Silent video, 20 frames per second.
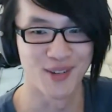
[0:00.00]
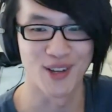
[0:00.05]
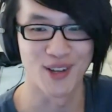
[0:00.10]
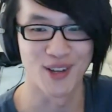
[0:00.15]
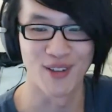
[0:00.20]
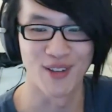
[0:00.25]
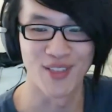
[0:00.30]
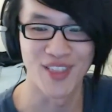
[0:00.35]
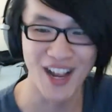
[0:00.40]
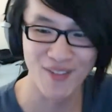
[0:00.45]

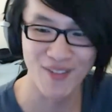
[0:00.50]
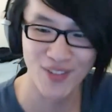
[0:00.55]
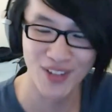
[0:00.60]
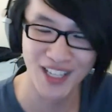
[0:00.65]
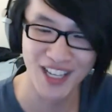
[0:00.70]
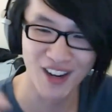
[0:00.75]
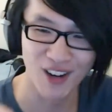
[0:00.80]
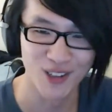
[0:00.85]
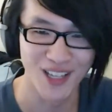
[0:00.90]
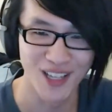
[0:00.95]
So
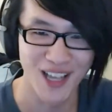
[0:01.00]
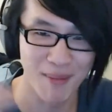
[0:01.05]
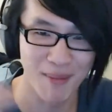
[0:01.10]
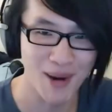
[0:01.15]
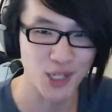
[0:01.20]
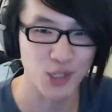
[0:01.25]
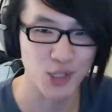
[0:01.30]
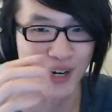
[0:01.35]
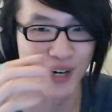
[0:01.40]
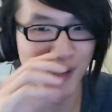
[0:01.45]
thankfully only
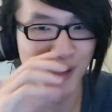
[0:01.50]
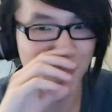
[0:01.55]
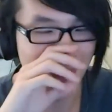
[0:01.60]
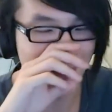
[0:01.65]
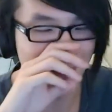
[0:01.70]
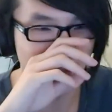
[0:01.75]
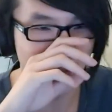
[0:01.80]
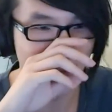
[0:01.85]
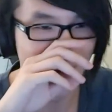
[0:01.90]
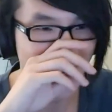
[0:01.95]
about twenty
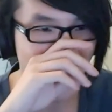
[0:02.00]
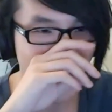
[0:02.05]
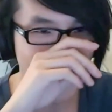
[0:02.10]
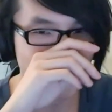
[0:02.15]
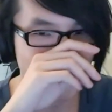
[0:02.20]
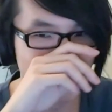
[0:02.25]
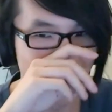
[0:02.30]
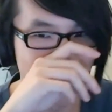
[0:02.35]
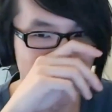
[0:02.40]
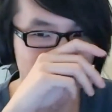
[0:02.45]
people
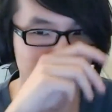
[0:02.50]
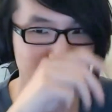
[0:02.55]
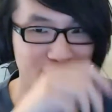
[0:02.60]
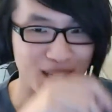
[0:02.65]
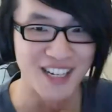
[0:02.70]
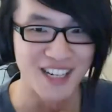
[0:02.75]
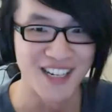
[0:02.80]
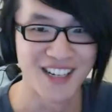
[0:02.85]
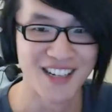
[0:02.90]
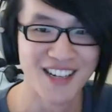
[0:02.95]
have
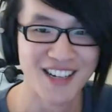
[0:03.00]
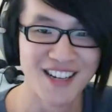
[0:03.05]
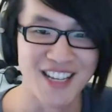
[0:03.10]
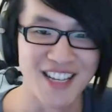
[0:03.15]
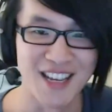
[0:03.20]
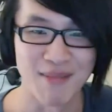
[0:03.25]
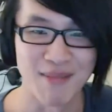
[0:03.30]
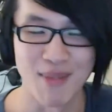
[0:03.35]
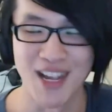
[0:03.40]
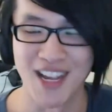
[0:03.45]
probably
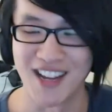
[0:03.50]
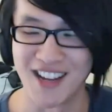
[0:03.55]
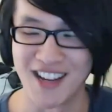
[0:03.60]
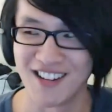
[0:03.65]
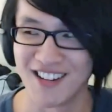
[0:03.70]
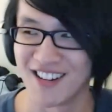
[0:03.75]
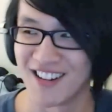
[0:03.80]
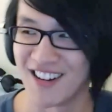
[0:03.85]
seen me